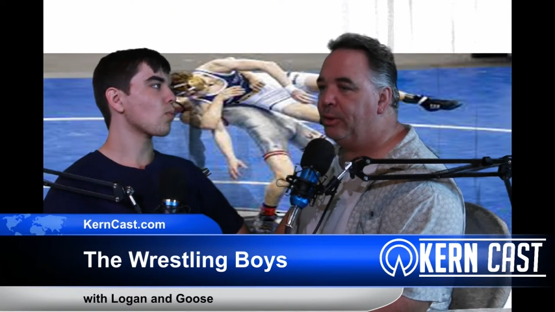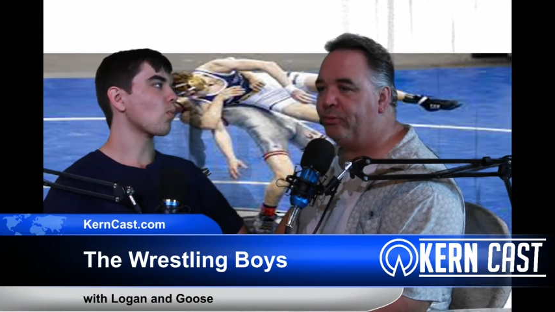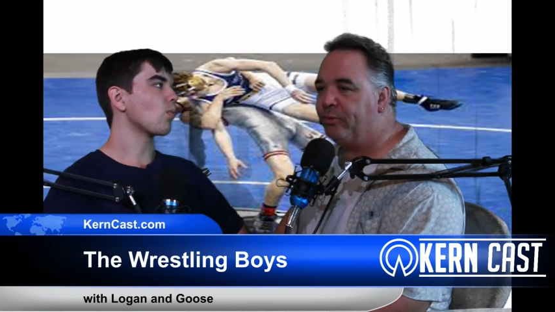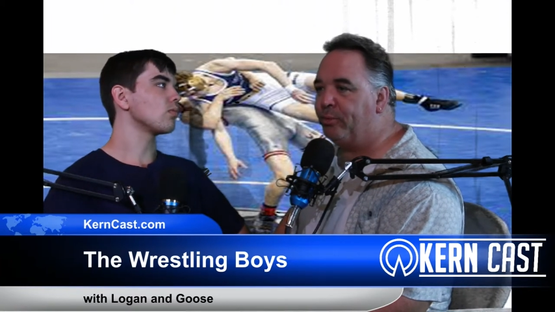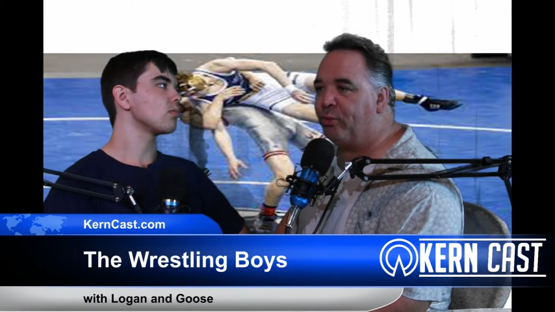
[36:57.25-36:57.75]

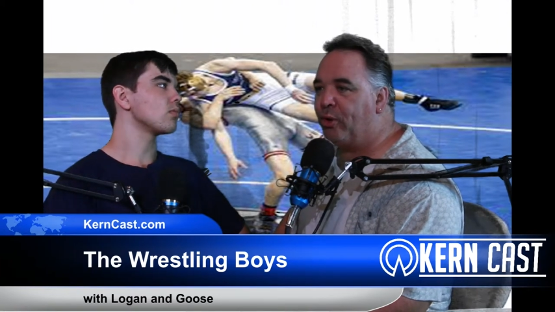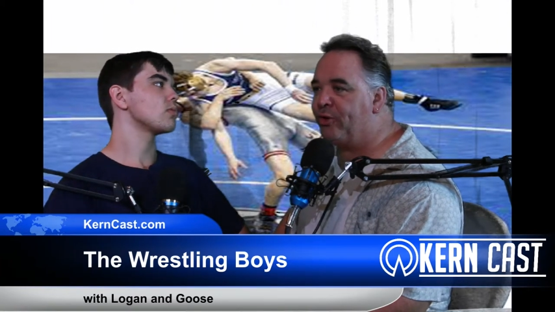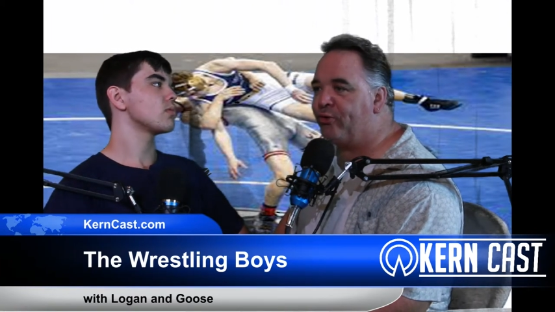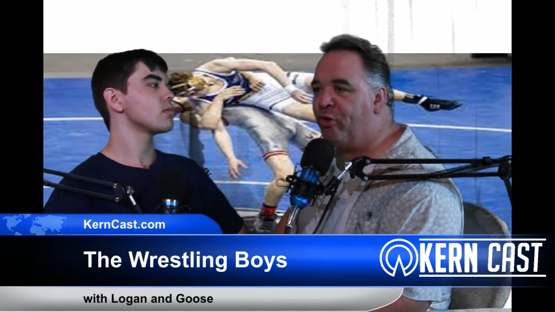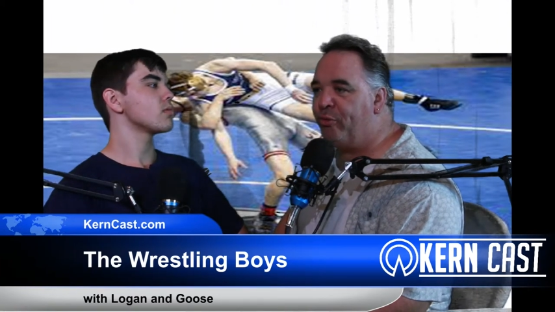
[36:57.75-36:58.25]
Speaker 1: Braun
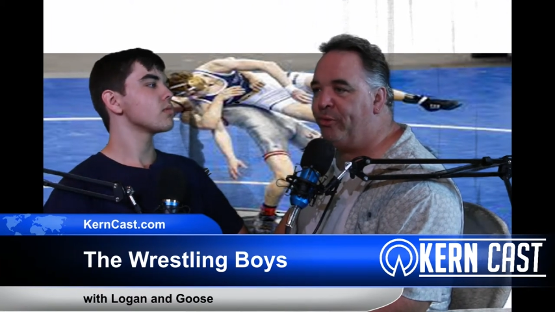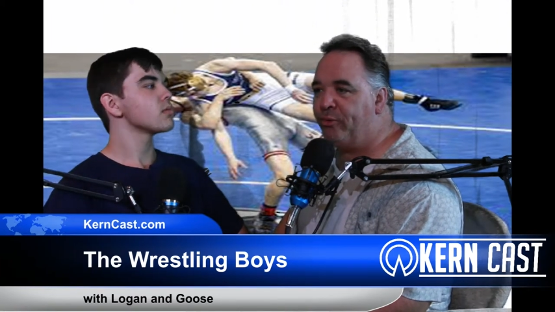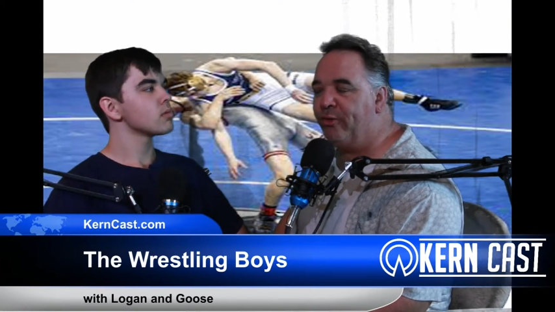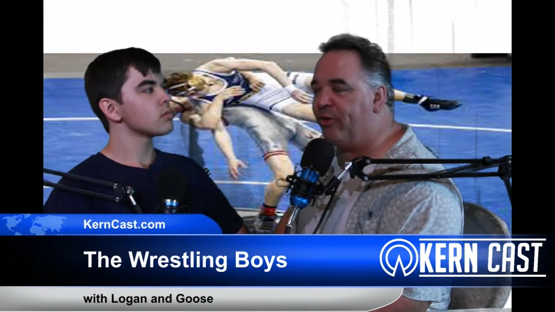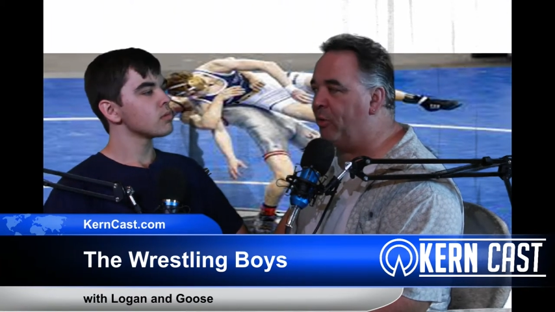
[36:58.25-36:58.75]
Strowman
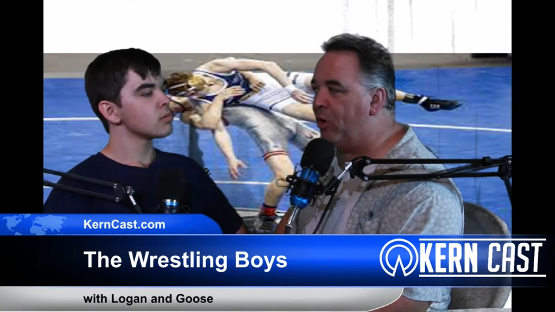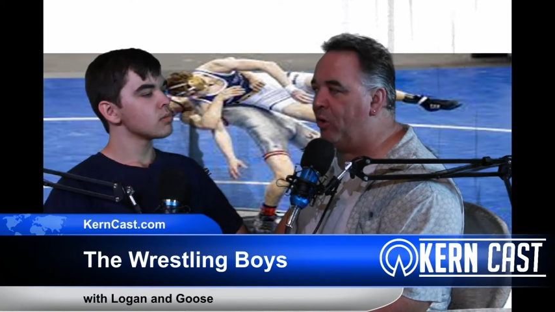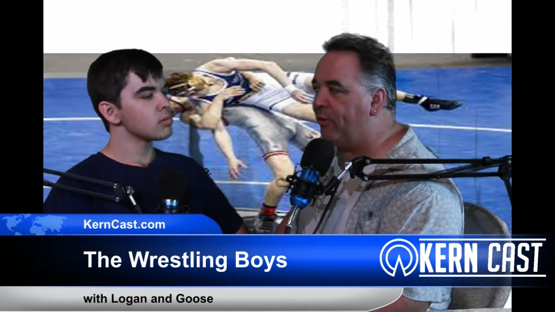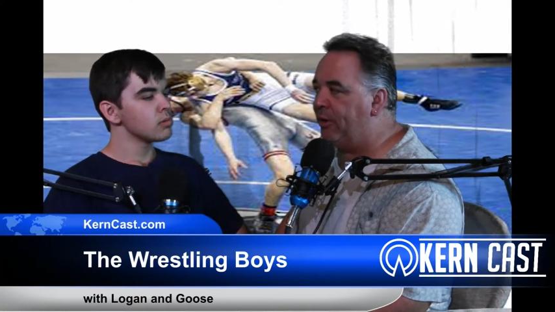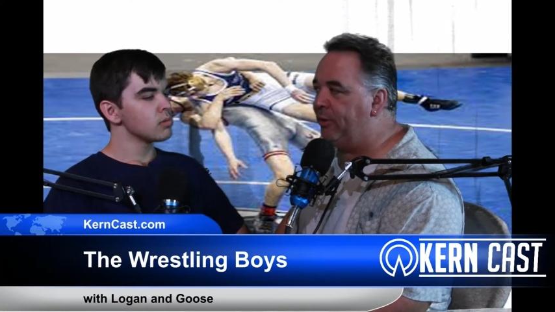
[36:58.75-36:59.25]
runs him
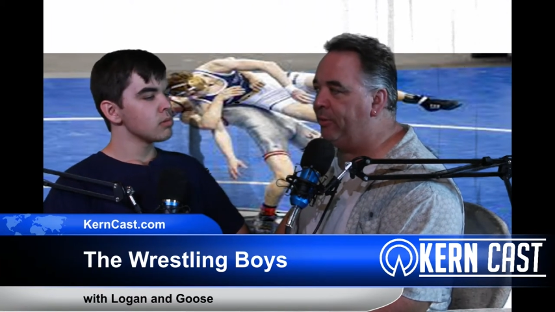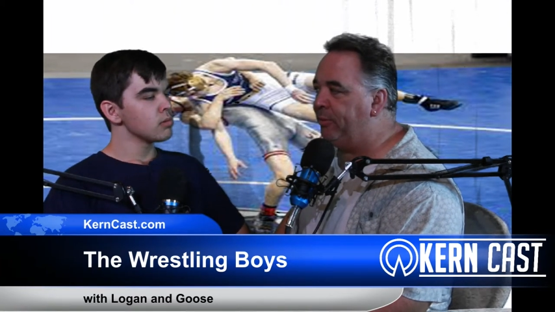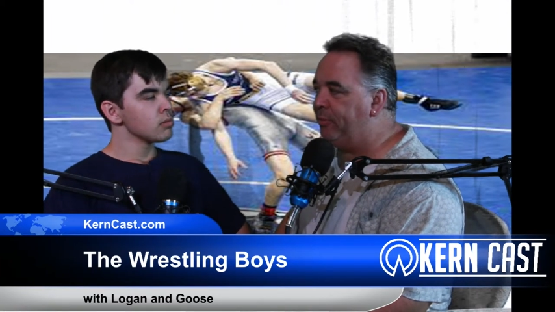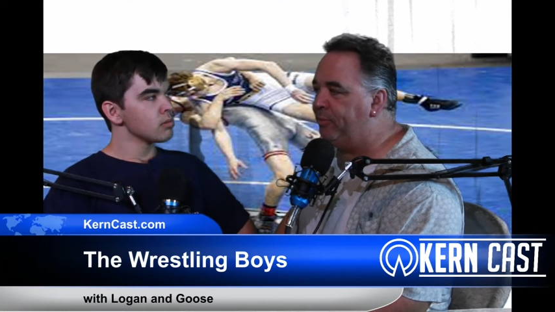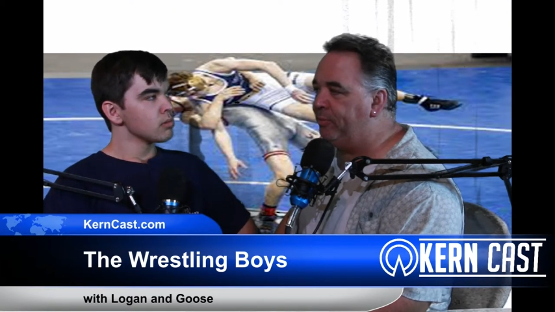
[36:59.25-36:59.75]
over and
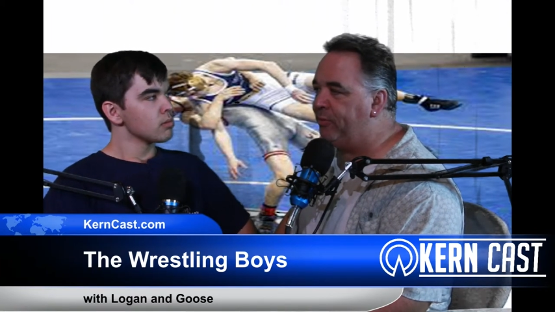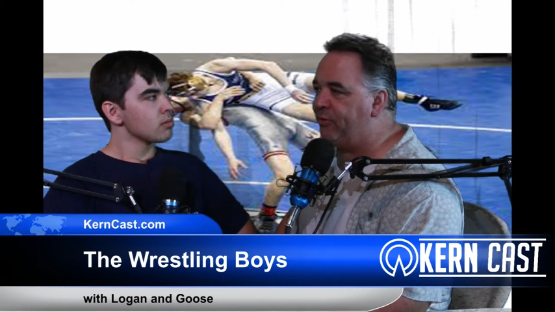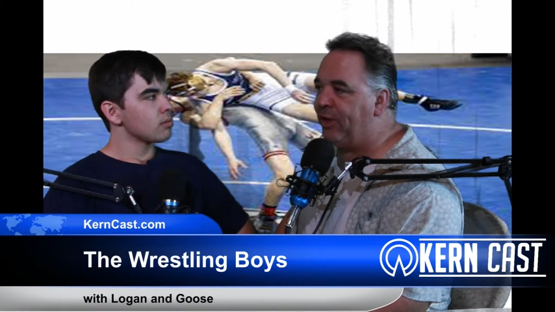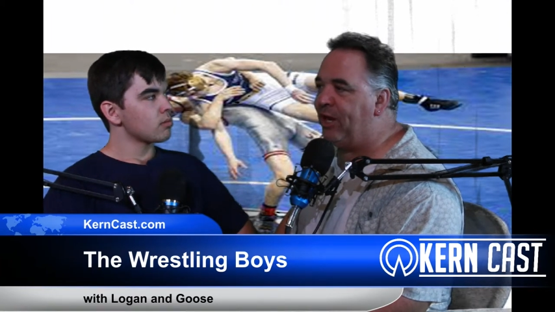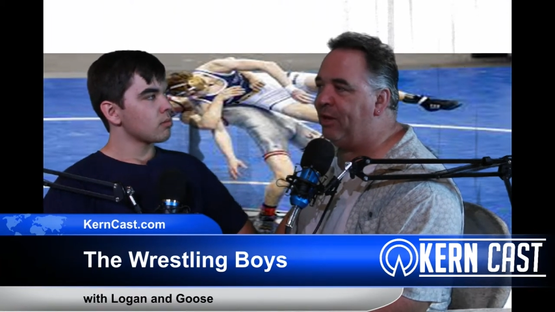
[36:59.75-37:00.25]

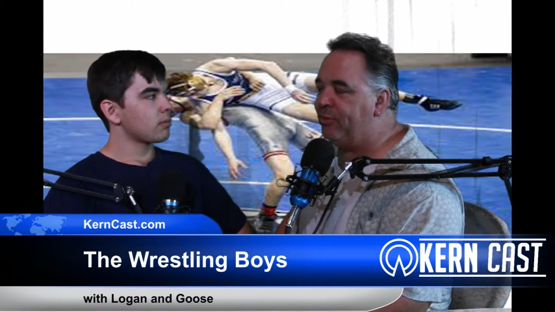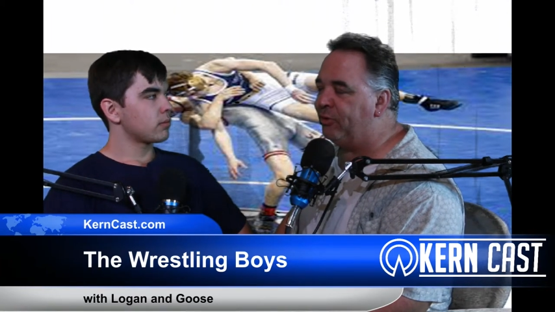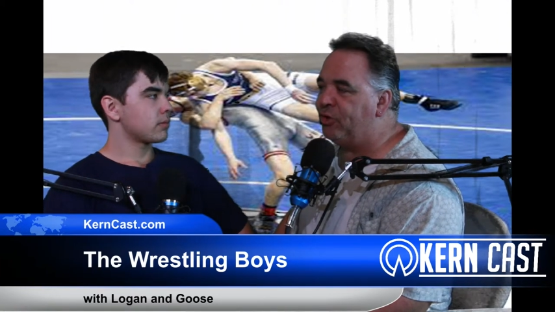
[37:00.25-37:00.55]
slams, you know, choke